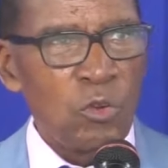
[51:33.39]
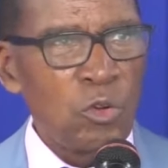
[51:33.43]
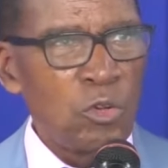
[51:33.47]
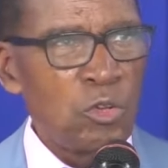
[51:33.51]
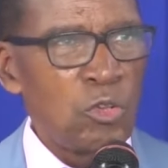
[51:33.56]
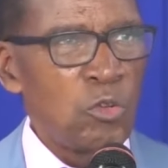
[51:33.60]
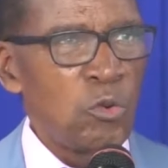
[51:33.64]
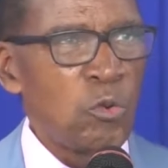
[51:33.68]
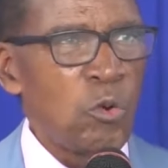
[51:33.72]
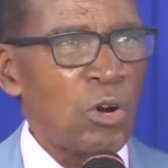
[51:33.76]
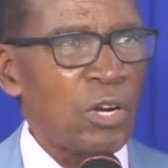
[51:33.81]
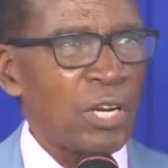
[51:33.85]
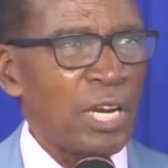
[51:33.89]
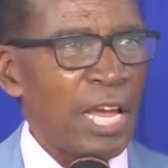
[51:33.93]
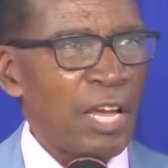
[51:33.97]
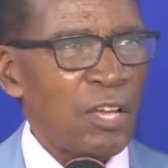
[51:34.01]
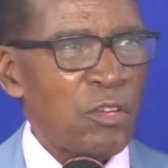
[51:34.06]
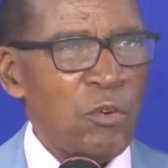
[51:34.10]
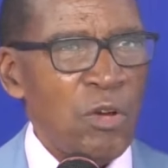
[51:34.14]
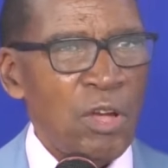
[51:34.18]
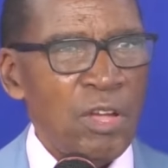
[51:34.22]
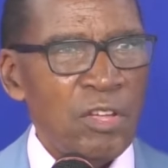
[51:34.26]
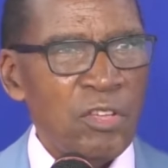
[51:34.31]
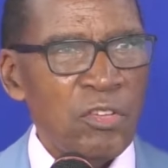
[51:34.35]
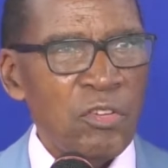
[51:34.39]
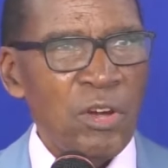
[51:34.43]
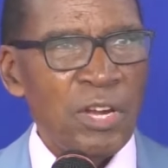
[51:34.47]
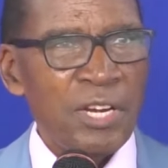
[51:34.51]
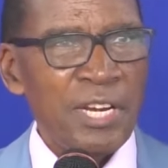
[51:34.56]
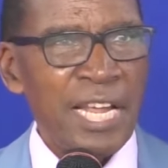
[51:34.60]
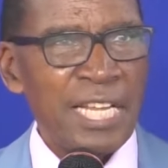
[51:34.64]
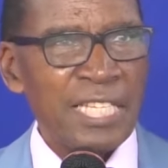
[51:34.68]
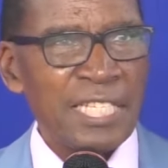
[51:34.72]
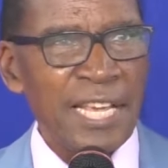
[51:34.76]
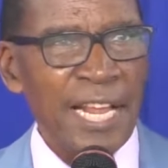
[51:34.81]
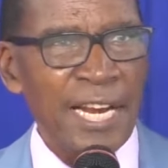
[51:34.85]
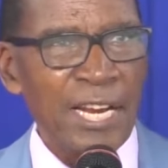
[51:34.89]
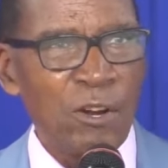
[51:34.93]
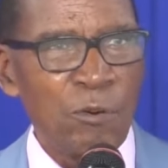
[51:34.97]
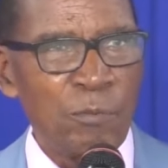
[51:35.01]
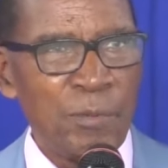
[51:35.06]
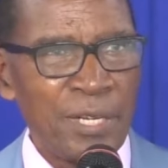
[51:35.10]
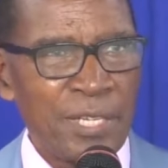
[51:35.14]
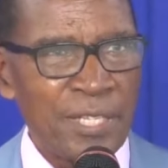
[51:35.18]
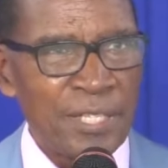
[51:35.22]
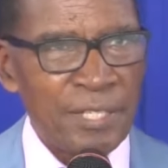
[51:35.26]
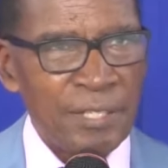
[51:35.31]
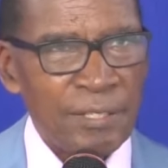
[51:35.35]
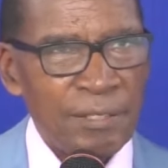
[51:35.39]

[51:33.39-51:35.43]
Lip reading: You walk like you are dancing a little bit.